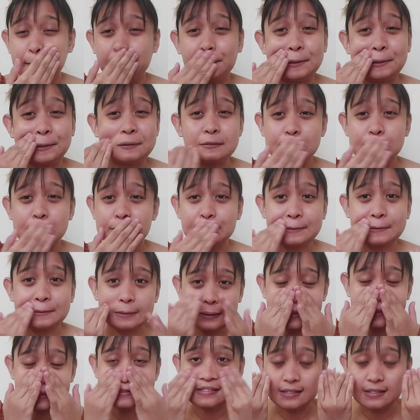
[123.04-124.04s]
this
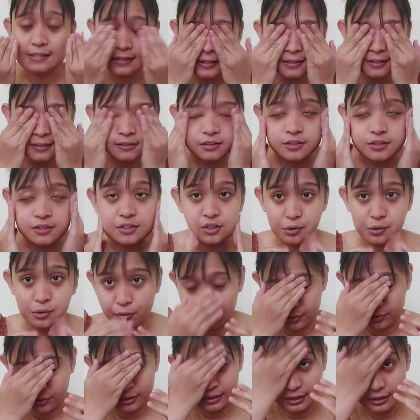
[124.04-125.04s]
kasi hindi siya
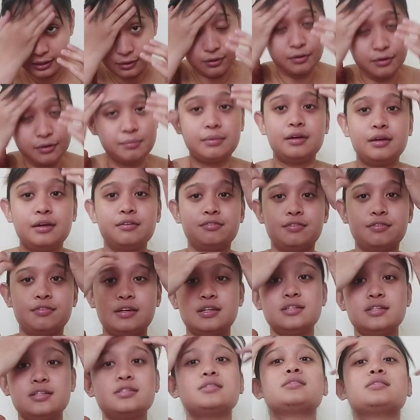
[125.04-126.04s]
oily on my
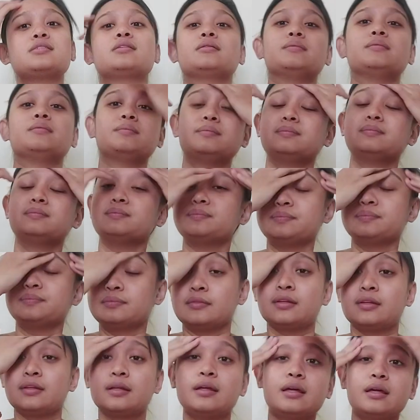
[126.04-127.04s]
face.
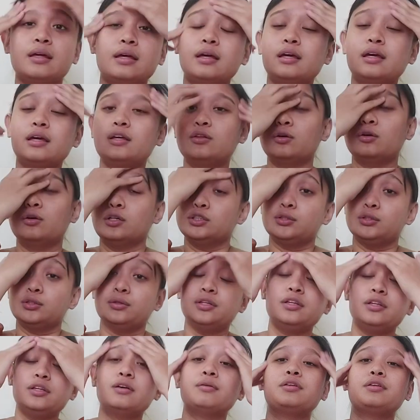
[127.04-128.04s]
And also,
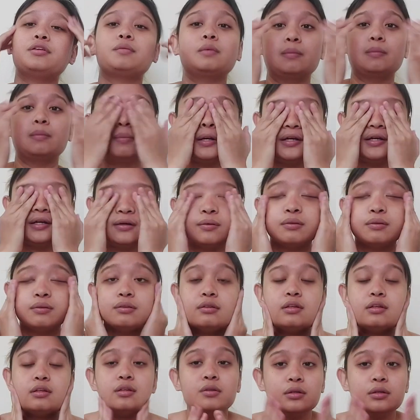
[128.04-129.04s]
hindi ako nag-breakout
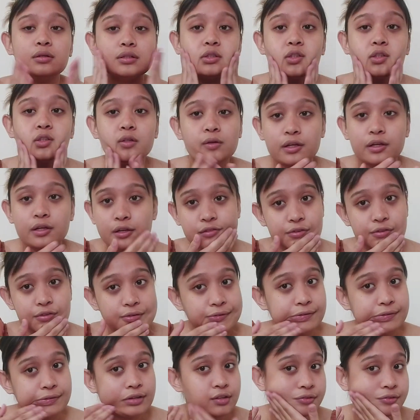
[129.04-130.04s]
dito. So, if
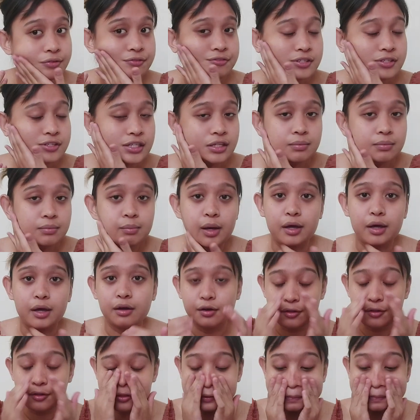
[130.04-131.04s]
you've seen my
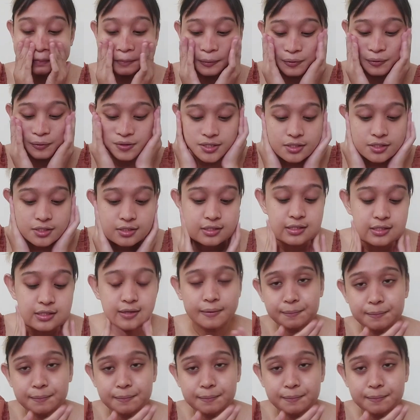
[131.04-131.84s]
other posts,